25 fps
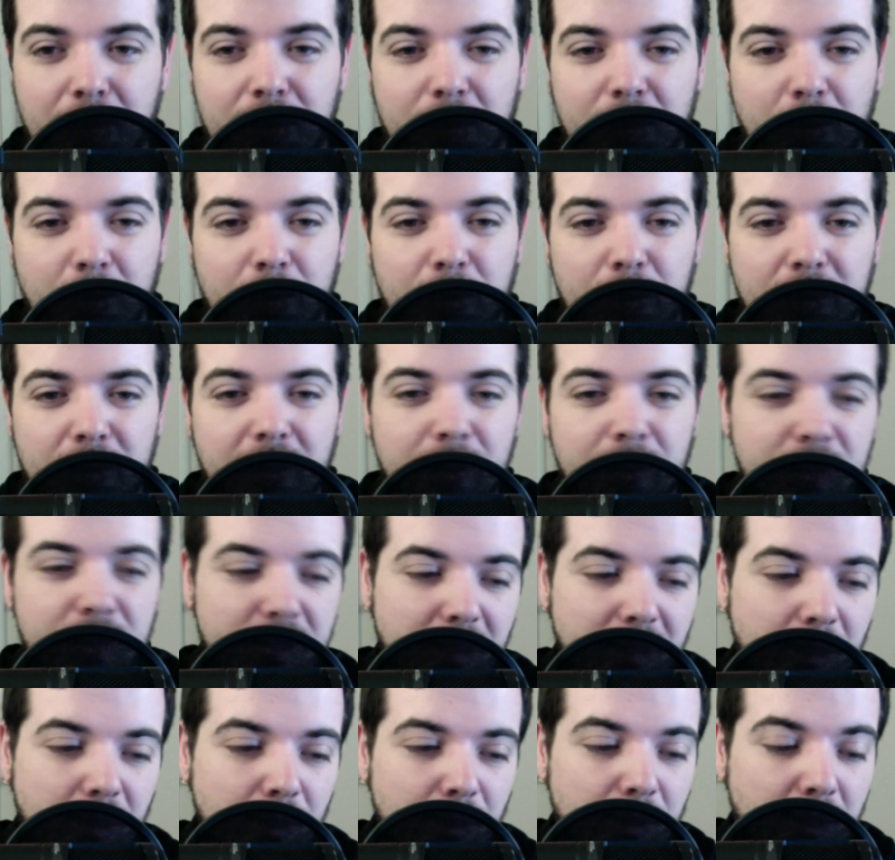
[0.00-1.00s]
So if you give
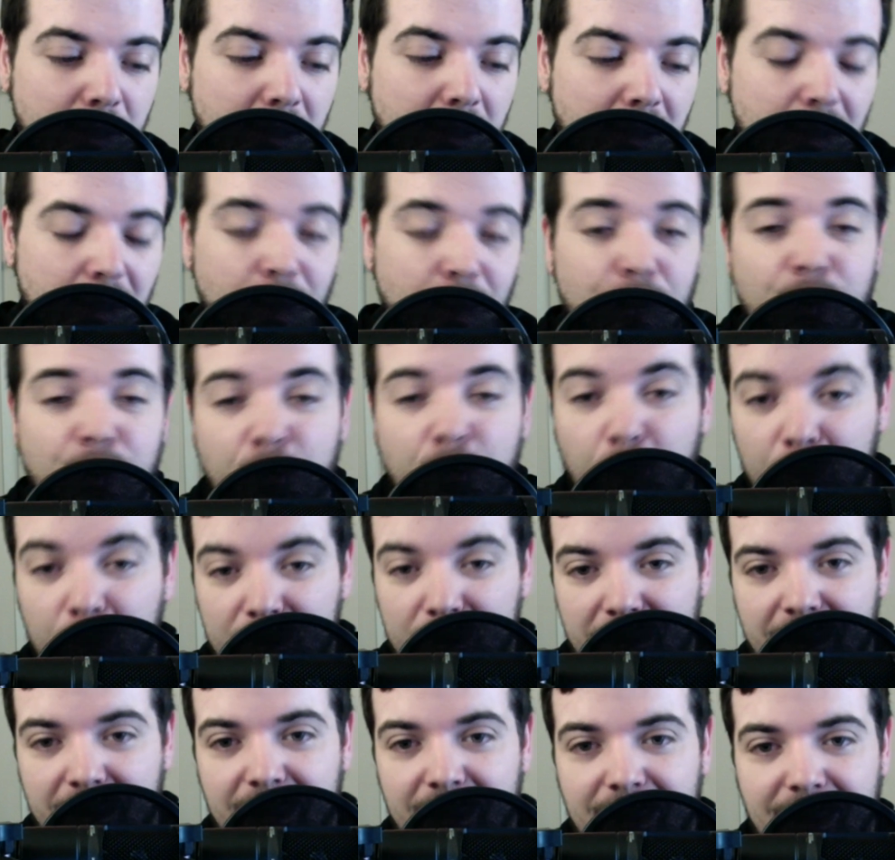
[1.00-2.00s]
yourself a full
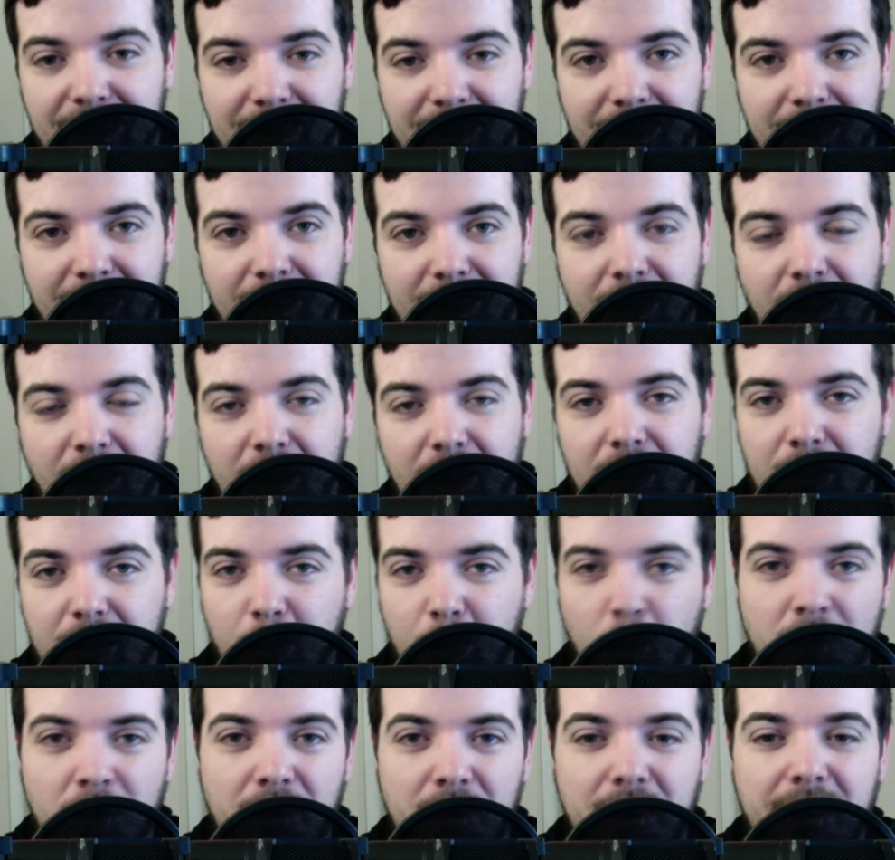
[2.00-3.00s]
day to get
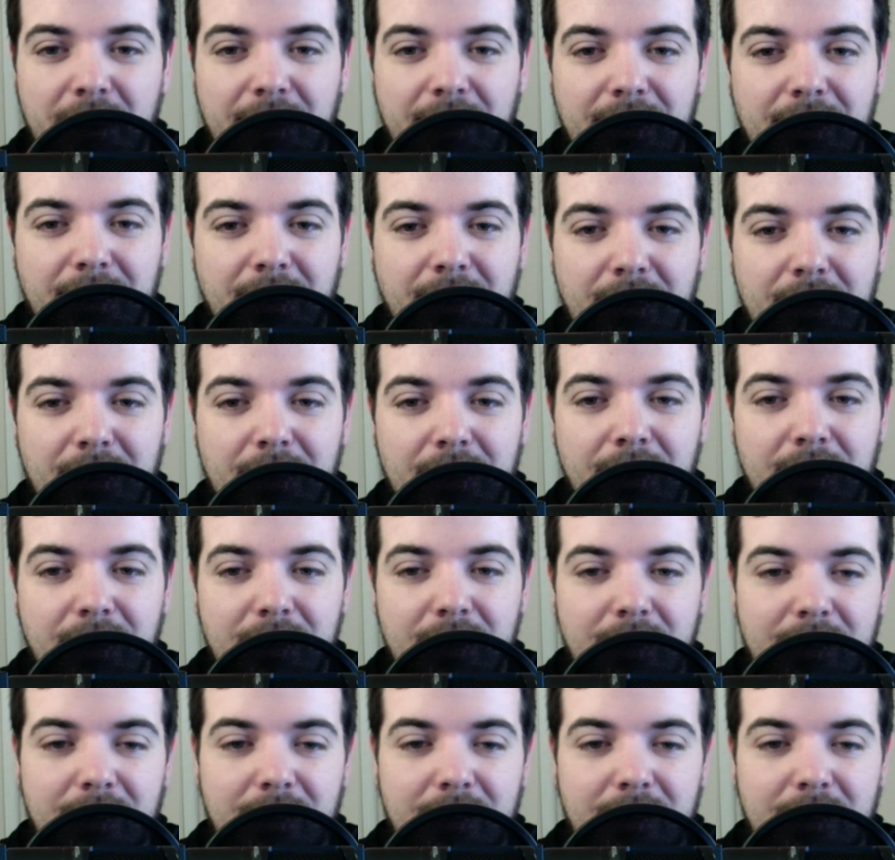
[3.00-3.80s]
one thing done,